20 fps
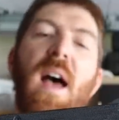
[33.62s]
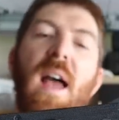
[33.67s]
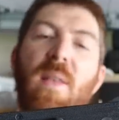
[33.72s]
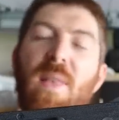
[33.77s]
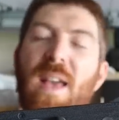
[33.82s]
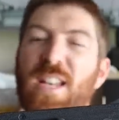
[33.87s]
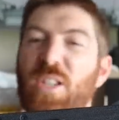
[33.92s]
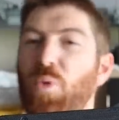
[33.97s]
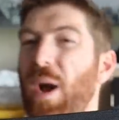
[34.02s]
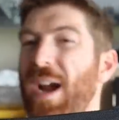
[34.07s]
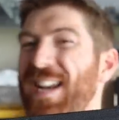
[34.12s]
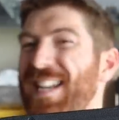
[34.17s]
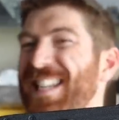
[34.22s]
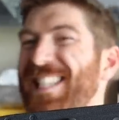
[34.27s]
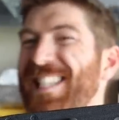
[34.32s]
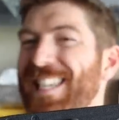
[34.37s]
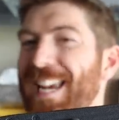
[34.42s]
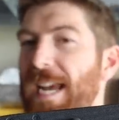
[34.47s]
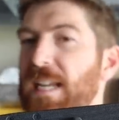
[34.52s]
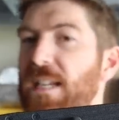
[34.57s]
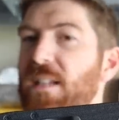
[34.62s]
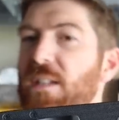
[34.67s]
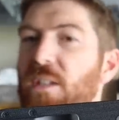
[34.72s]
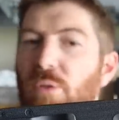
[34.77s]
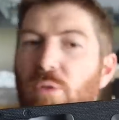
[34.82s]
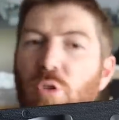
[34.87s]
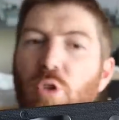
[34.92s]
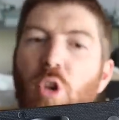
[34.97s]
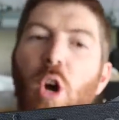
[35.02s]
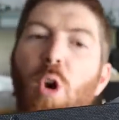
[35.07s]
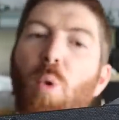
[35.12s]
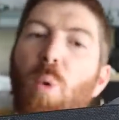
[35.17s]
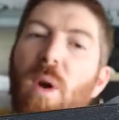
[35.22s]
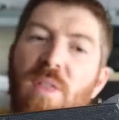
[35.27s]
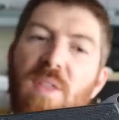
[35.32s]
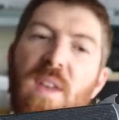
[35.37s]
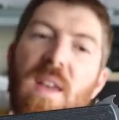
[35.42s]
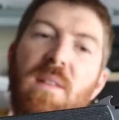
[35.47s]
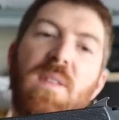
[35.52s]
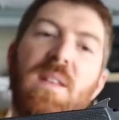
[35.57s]
and that's why I decided to go
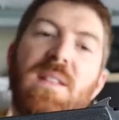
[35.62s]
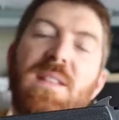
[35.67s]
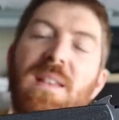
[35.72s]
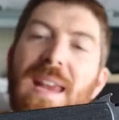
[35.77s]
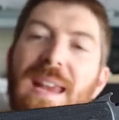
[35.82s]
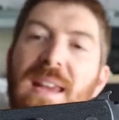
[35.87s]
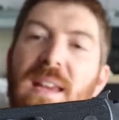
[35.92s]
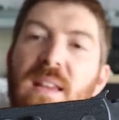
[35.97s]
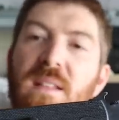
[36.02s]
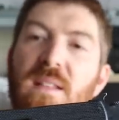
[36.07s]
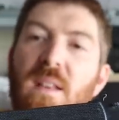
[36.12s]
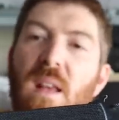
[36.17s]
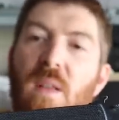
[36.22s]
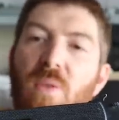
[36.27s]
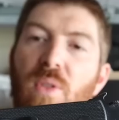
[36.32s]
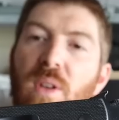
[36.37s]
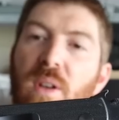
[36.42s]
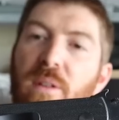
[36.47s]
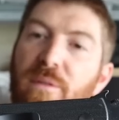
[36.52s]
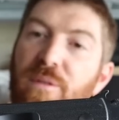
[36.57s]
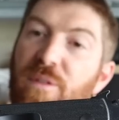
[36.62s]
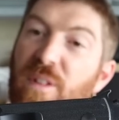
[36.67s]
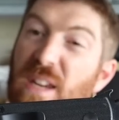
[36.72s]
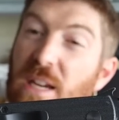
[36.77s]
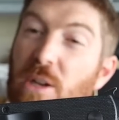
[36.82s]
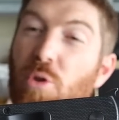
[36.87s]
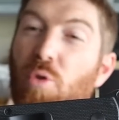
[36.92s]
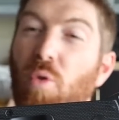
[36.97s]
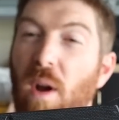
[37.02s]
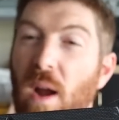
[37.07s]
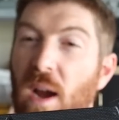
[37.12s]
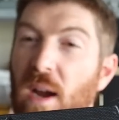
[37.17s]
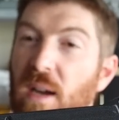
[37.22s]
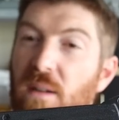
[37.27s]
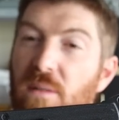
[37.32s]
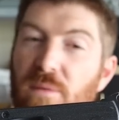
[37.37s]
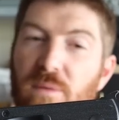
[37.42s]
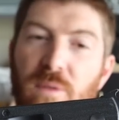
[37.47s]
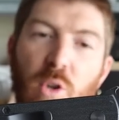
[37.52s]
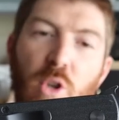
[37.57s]
with it. This is the
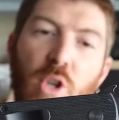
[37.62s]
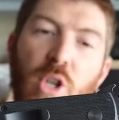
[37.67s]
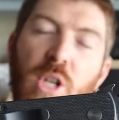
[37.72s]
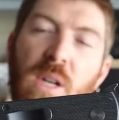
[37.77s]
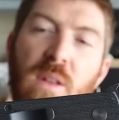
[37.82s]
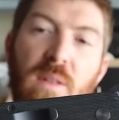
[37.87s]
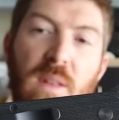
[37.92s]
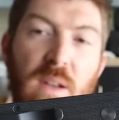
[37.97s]
V-grind version.